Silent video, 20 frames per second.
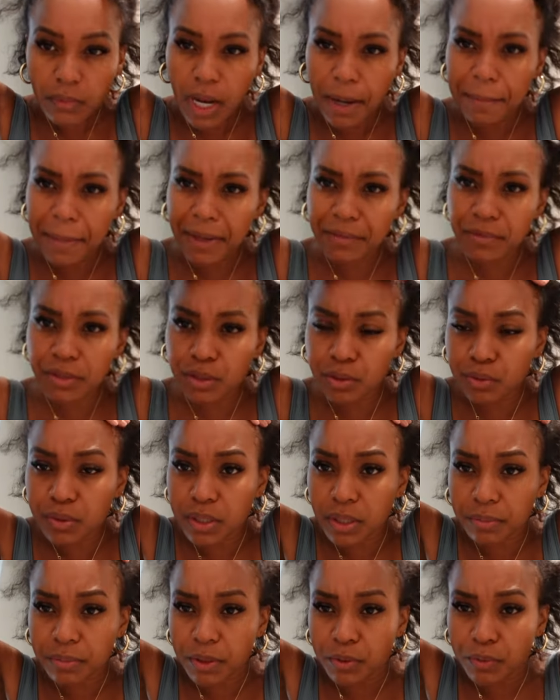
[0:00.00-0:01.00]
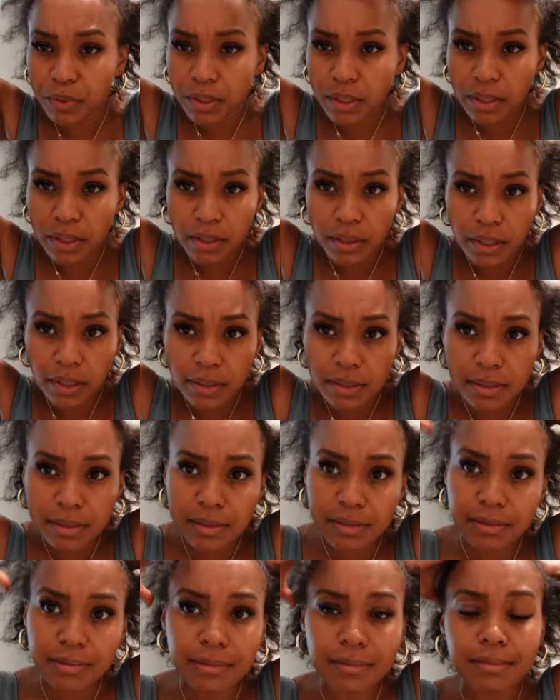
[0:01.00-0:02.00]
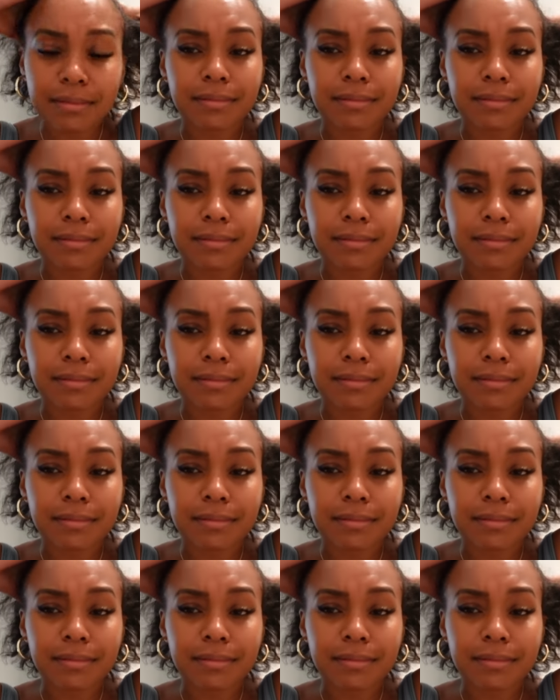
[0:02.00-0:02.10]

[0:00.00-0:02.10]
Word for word: I'm gonna have to do something with it that's